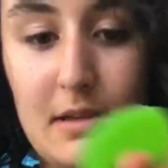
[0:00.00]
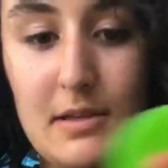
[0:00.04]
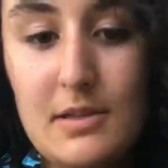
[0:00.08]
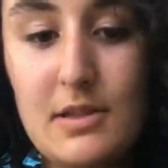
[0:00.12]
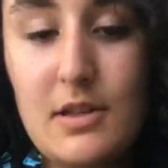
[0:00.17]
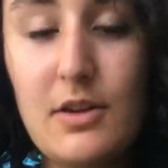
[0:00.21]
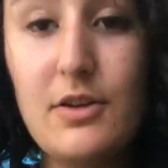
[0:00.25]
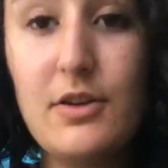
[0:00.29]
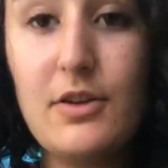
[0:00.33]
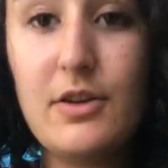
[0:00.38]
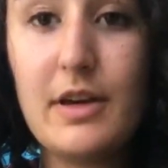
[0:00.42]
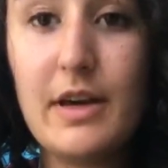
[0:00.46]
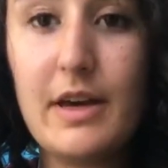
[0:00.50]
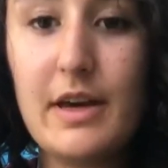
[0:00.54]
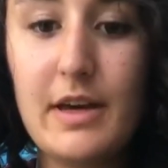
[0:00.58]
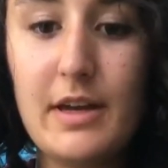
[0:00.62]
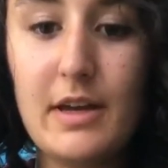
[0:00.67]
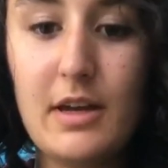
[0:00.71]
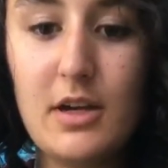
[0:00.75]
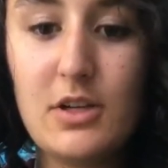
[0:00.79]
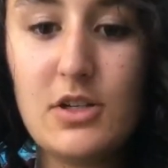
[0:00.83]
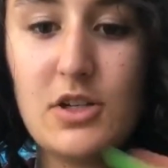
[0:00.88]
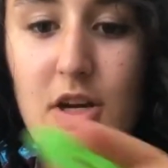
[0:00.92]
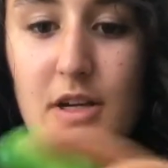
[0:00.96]
So you
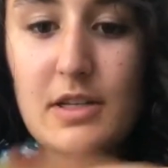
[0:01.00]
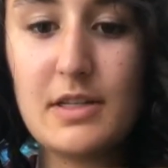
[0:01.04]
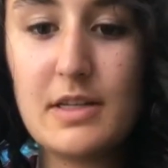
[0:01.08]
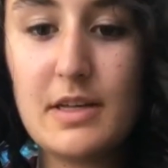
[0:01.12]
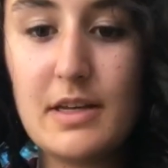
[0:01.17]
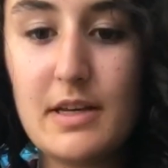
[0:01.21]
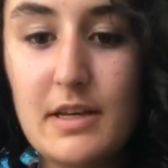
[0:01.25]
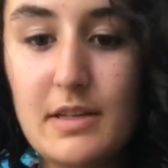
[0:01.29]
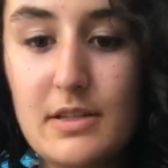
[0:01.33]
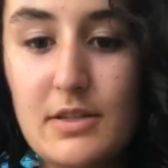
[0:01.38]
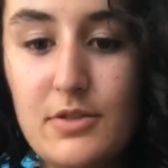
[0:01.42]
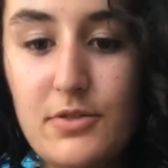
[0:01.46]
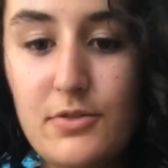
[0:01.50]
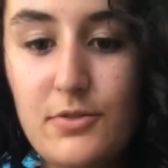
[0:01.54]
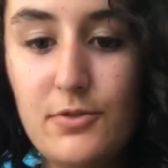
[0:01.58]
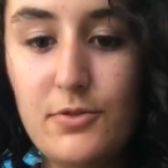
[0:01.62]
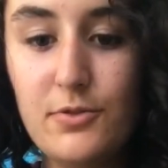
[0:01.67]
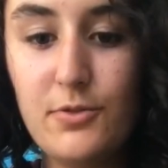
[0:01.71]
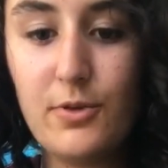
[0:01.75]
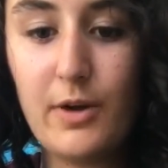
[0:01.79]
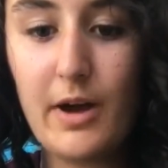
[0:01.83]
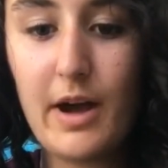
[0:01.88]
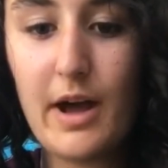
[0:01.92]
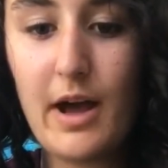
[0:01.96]
can adjust it
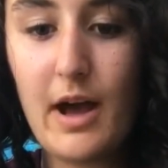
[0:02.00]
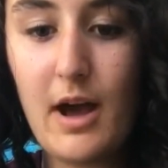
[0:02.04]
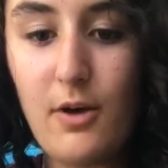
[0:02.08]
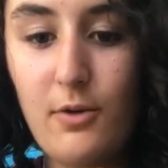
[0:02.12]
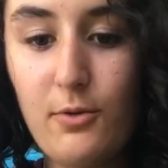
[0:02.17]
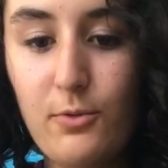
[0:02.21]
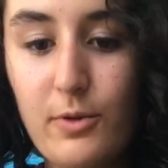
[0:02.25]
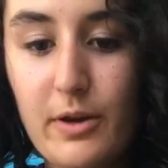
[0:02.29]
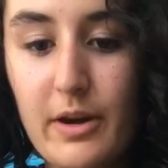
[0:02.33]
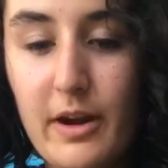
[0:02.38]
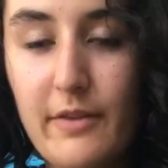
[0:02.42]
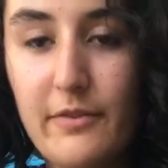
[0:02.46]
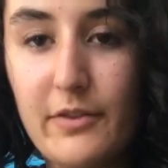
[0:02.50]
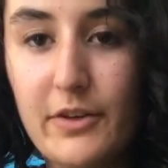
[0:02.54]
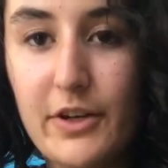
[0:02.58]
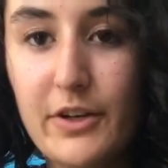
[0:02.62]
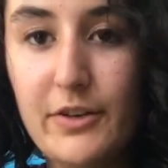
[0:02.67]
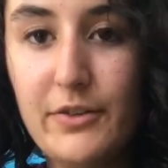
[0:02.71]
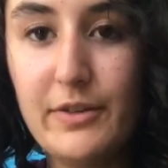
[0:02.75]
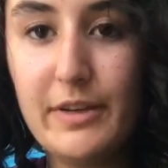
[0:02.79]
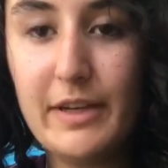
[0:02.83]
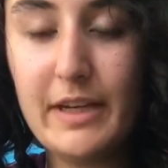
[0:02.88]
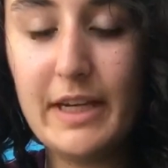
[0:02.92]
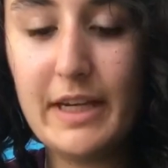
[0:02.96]
to whatever
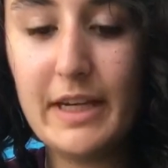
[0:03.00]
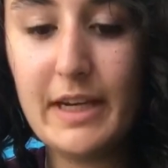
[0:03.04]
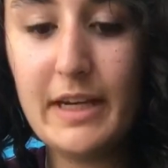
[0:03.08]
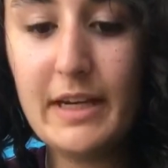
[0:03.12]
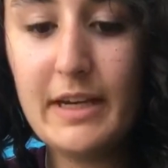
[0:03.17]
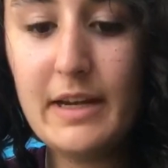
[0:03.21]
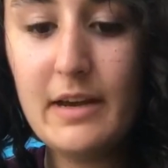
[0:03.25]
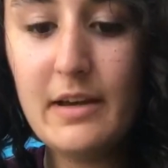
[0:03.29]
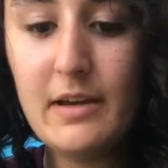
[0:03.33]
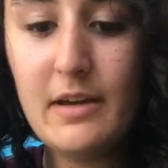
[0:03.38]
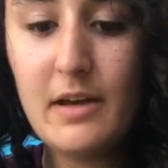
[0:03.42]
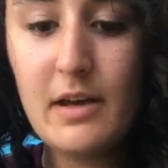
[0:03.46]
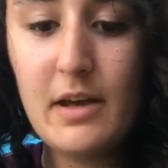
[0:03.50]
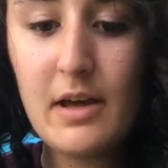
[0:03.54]
you need.